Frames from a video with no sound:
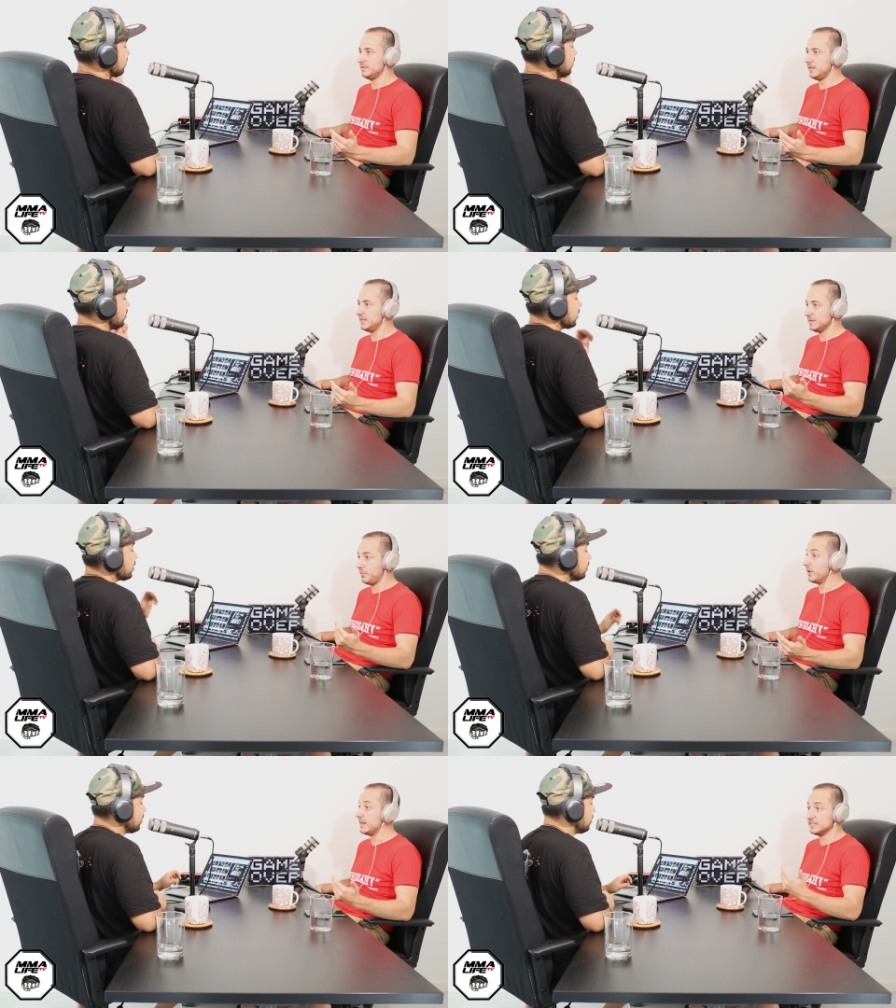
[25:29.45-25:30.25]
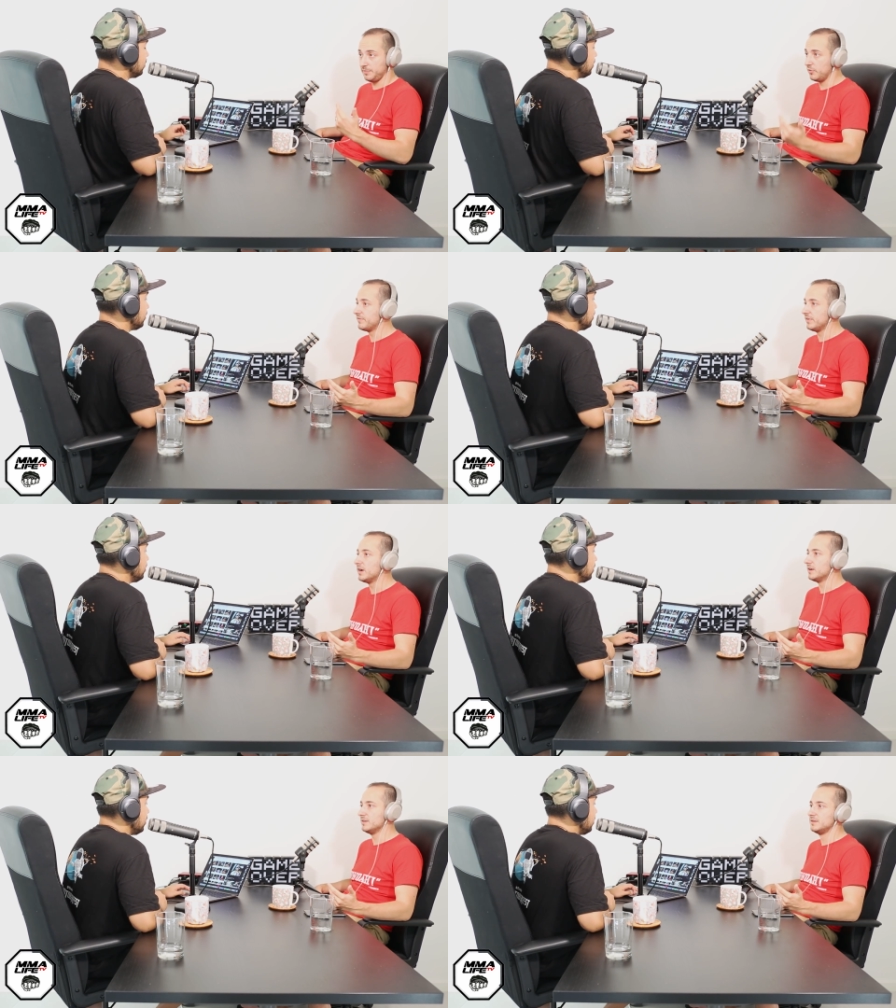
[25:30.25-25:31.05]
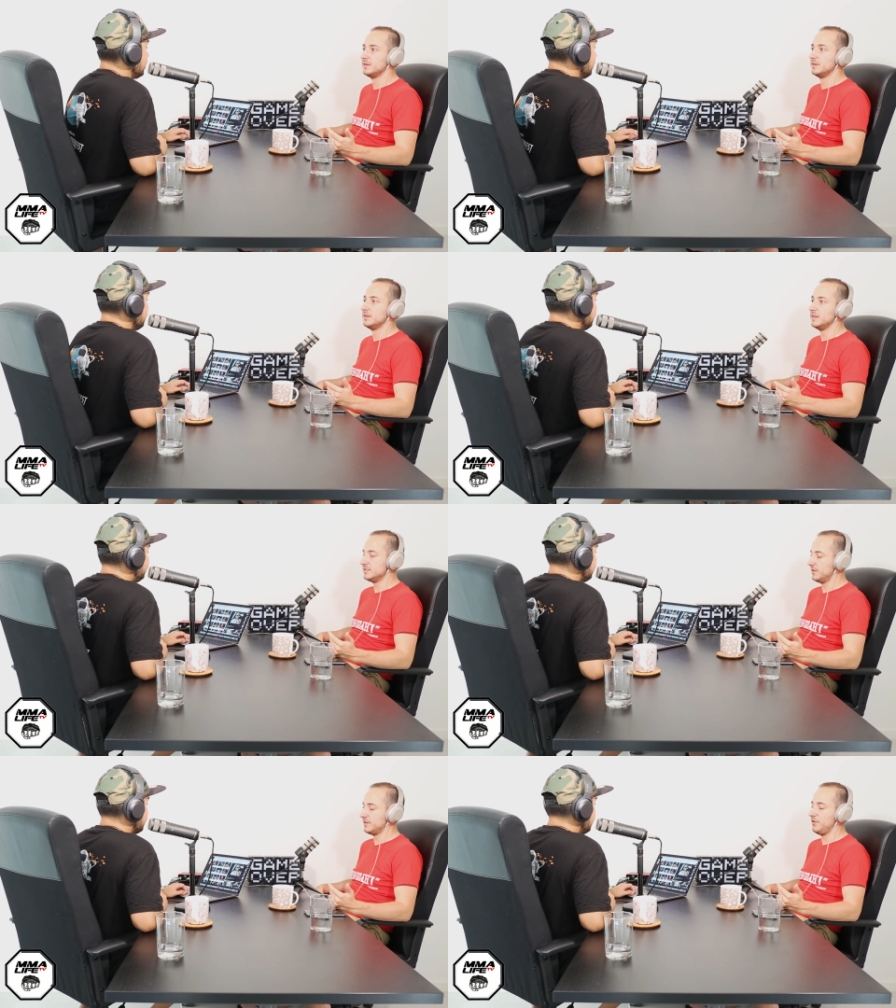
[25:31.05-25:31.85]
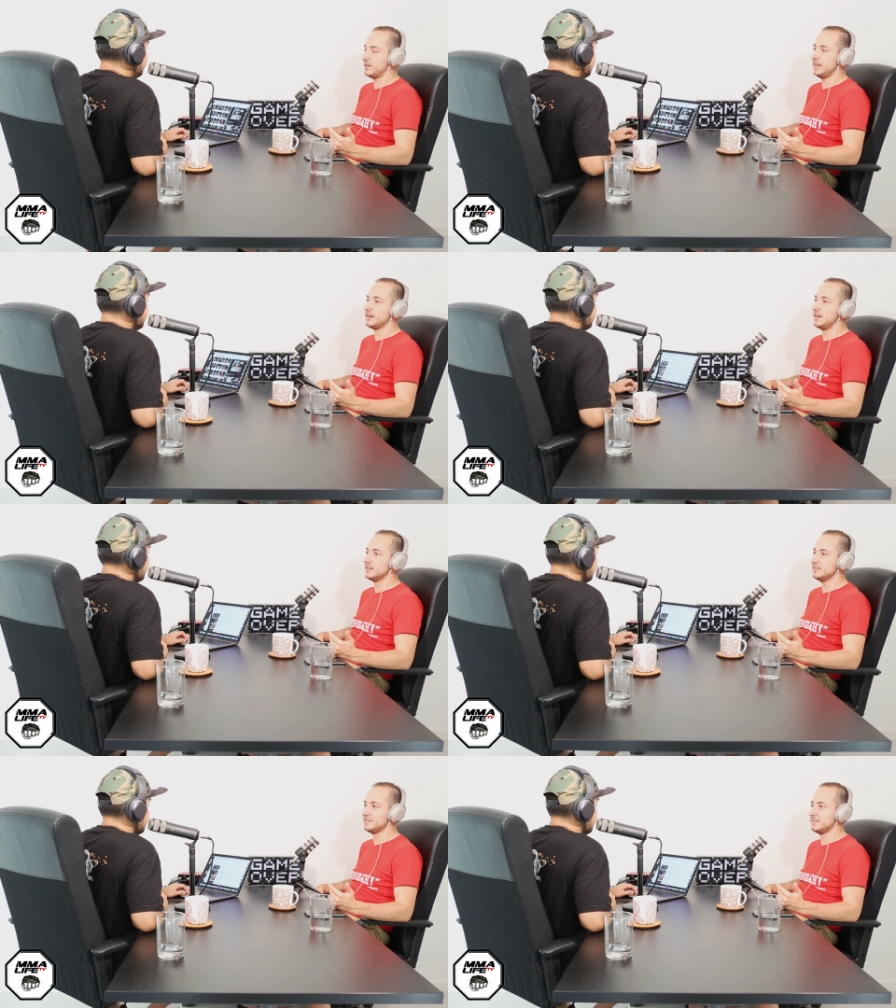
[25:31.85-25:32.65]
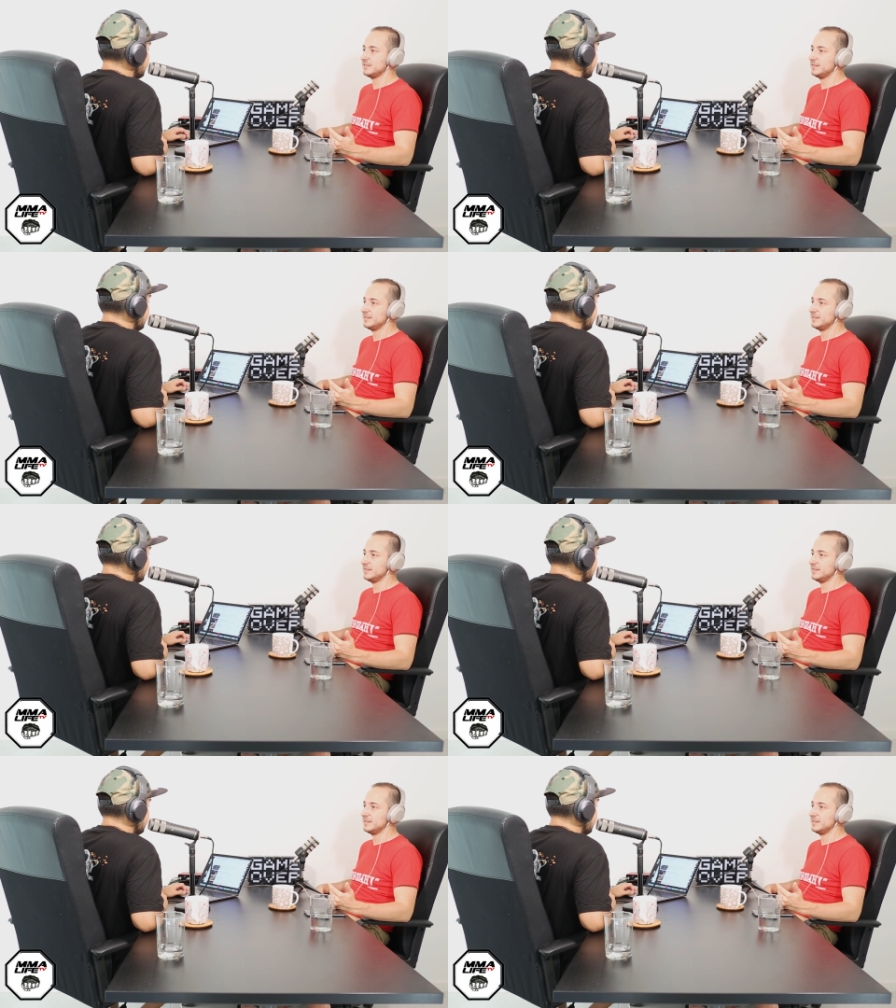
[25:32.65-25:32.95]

He's a point. He's a point fighter. Yeah. He's not a knockout artist.